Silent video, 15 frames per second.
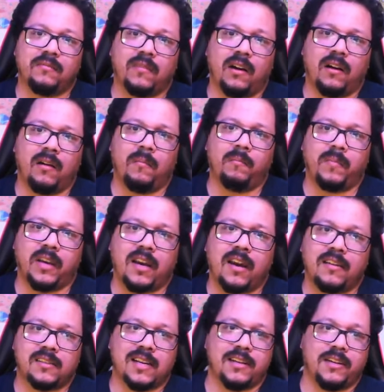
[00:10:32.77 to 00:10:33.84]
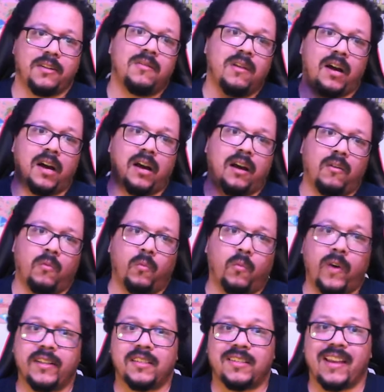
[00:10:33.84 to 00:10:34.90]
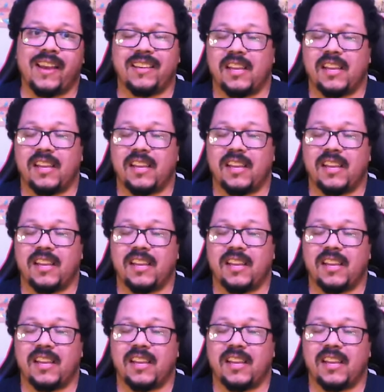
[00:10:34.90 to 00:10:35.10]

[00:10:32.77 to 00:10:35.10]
um, because I do uh, Wednesdays